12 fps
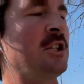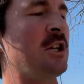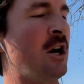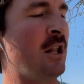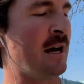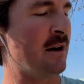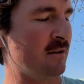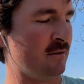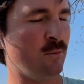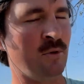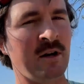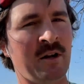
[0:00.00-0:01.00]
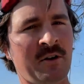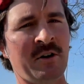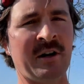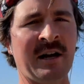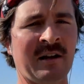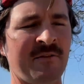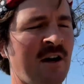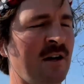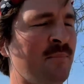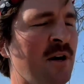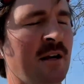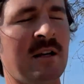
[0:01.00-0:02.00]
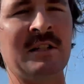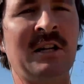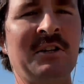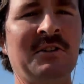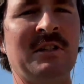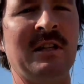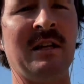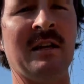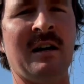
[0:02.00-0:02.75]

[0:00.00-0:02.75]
call out one other Organic Valley product, because I use the